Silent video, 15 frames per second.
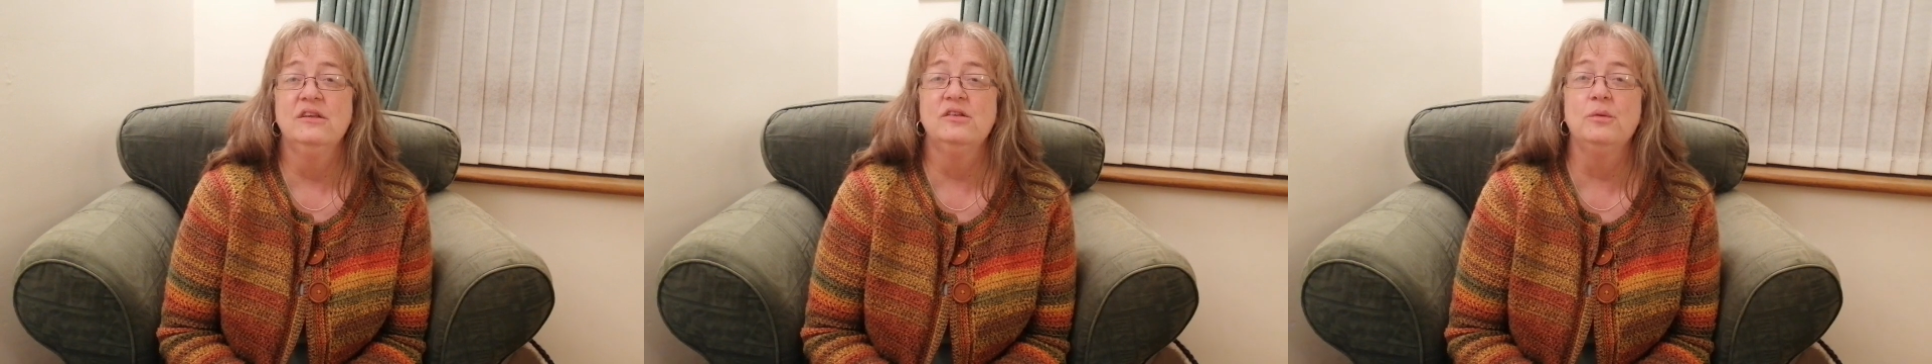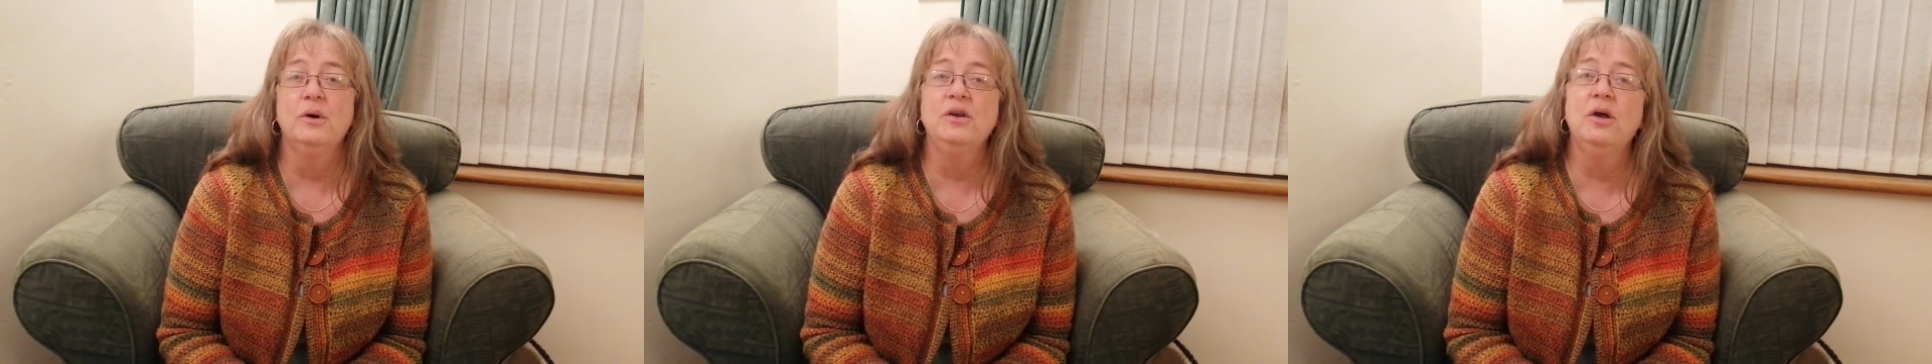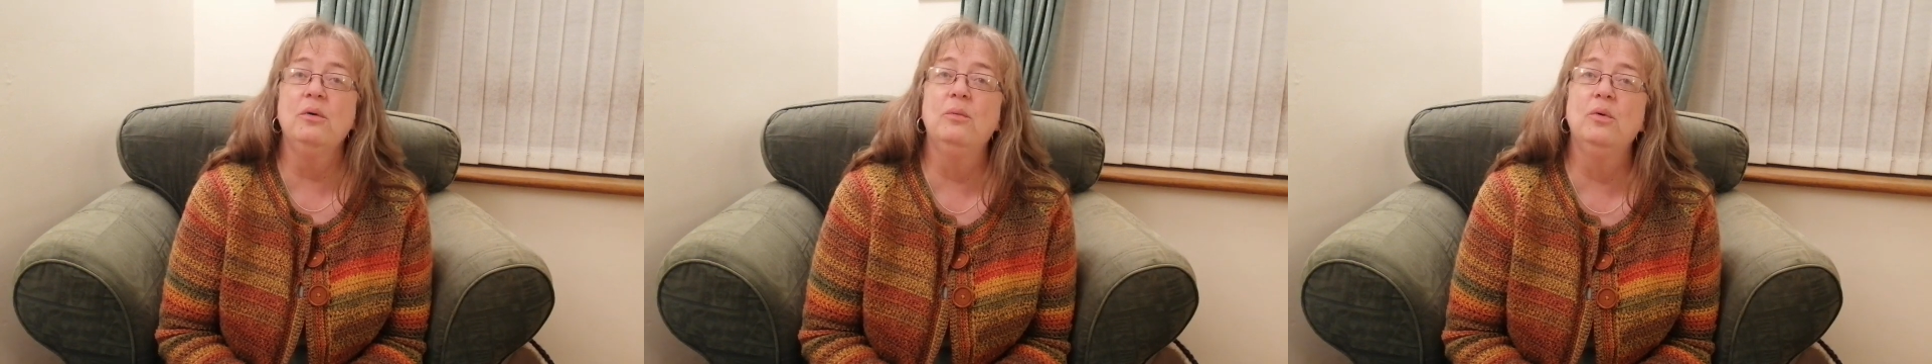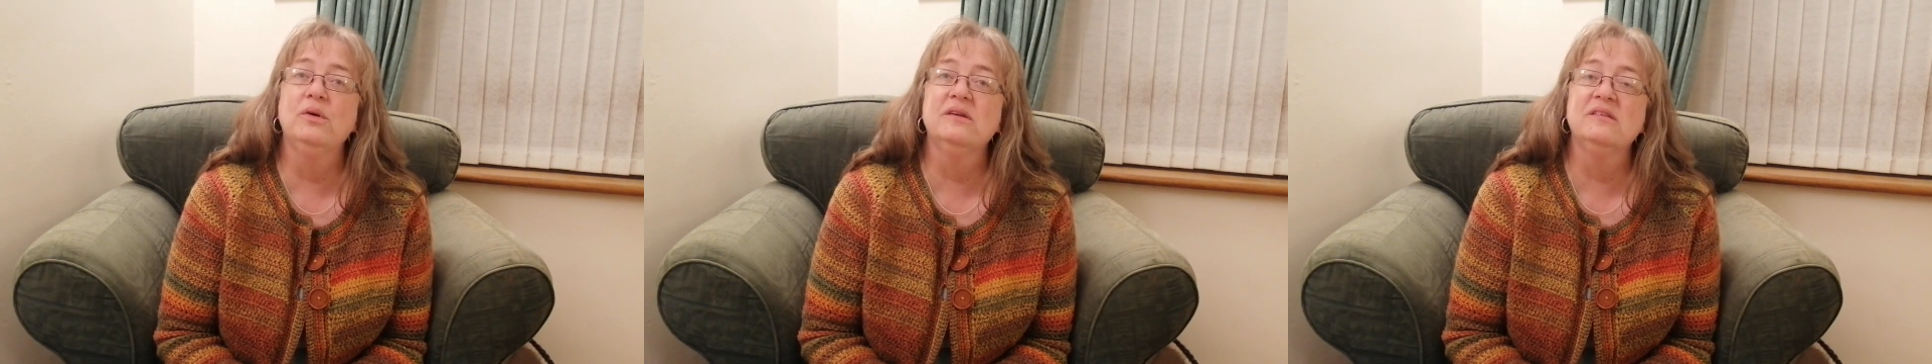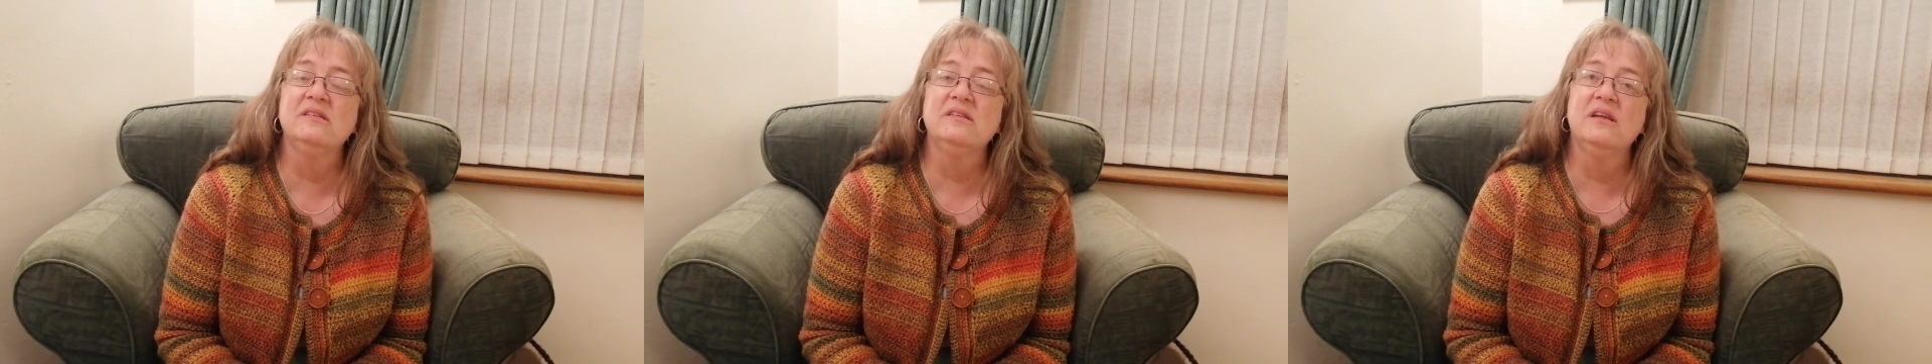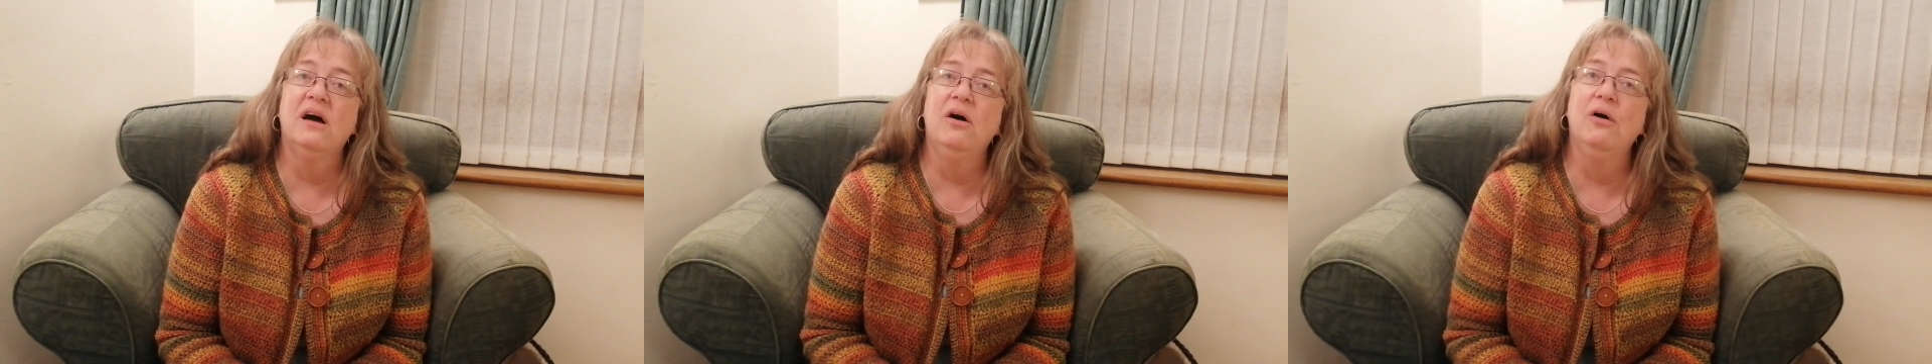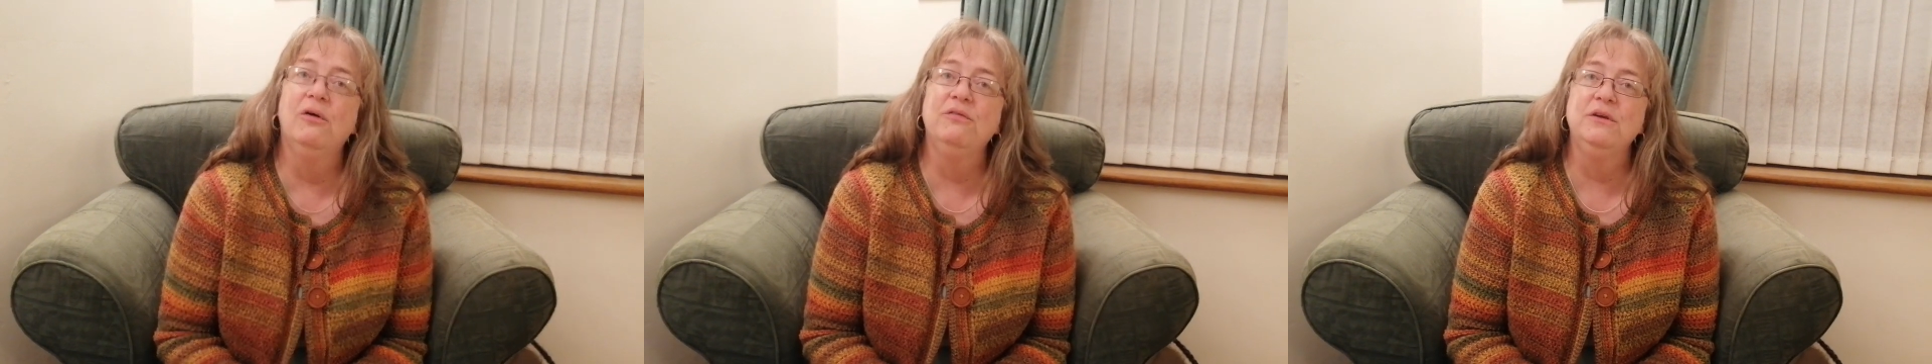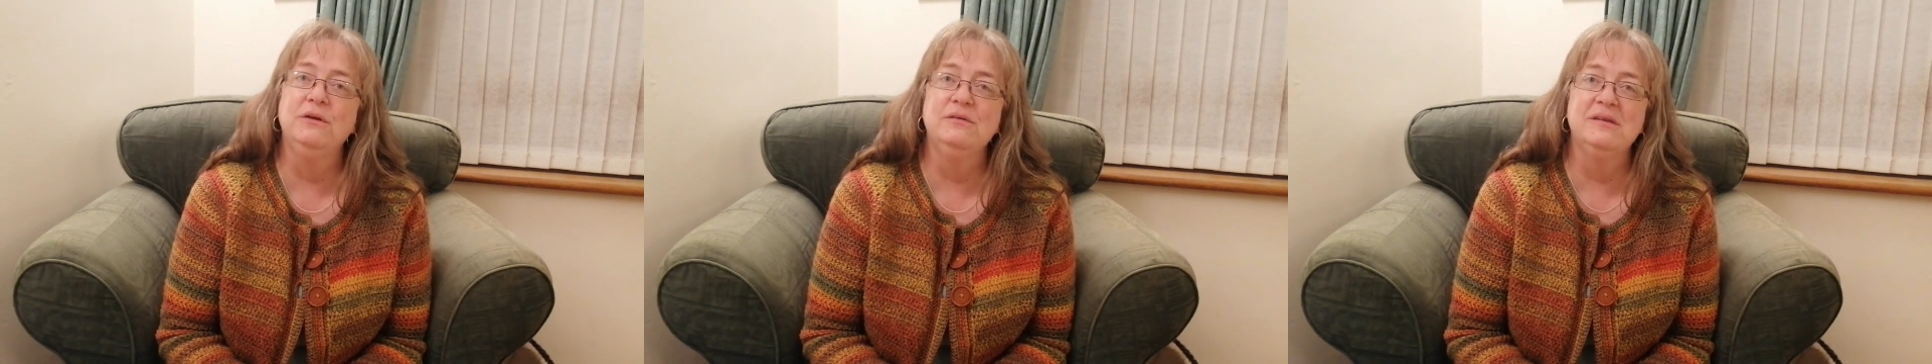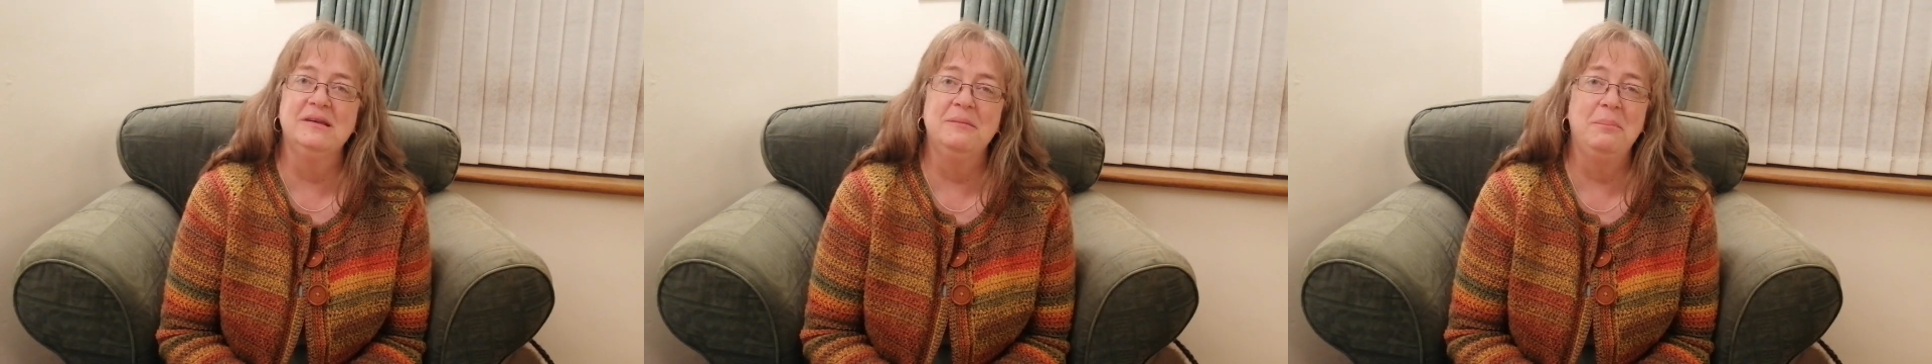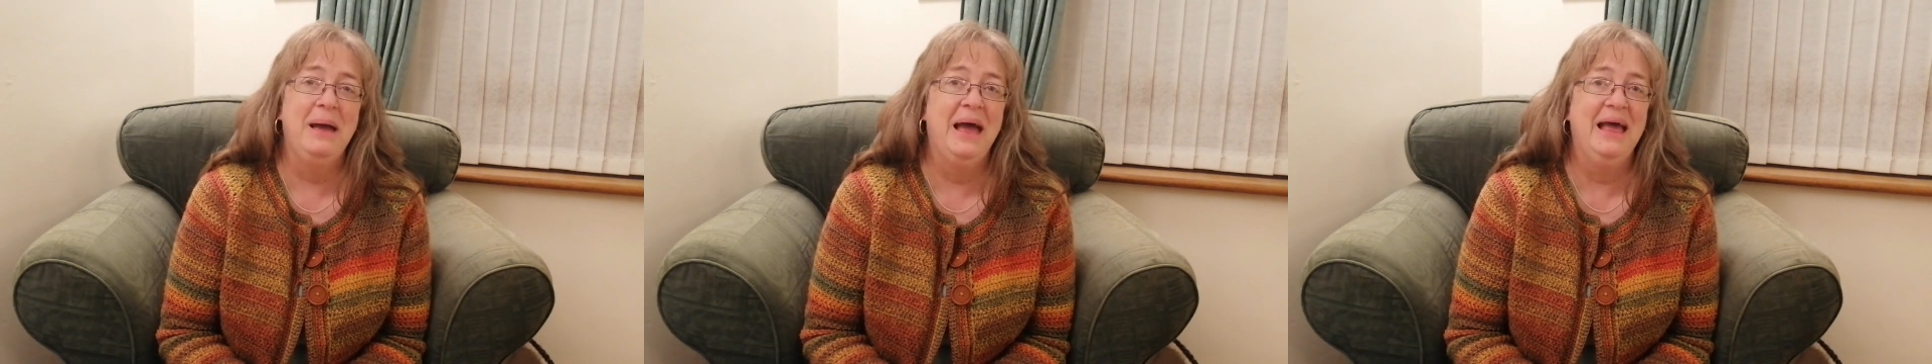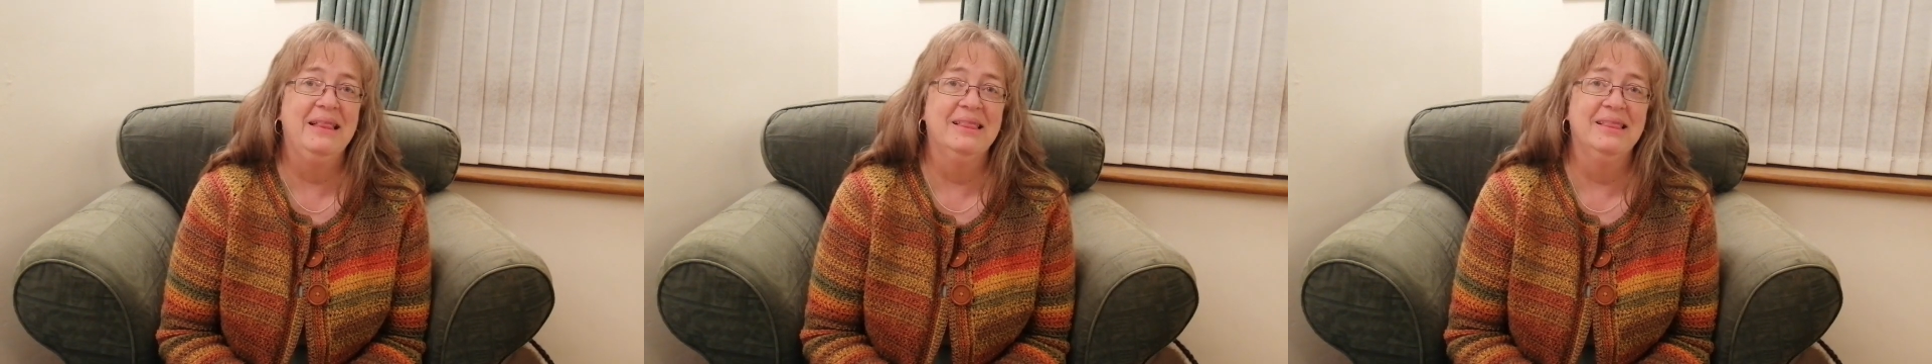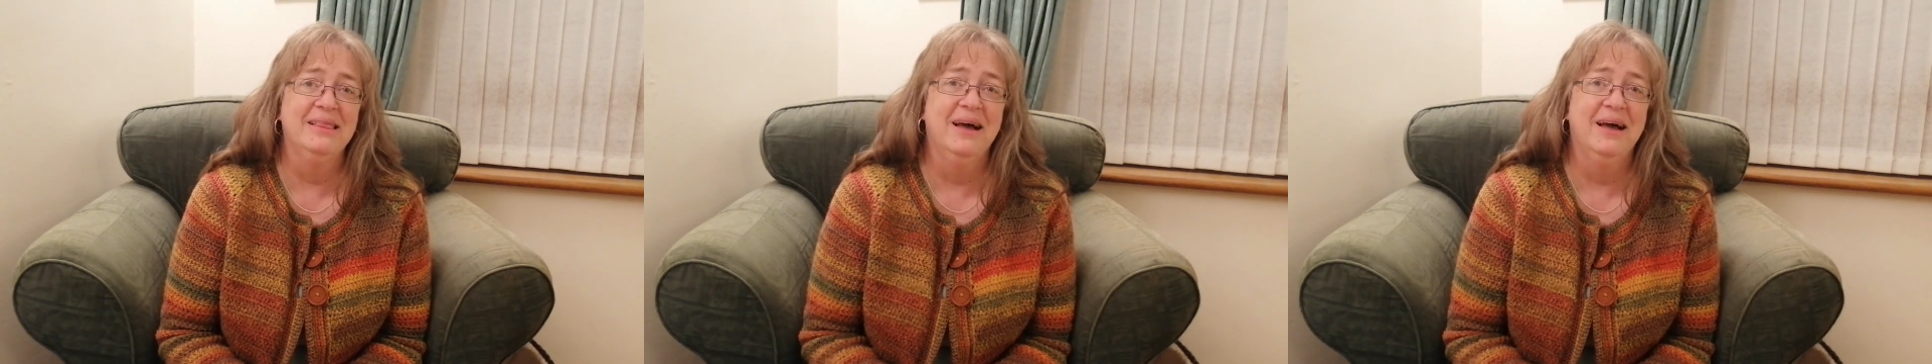So I don't want to start off using a pen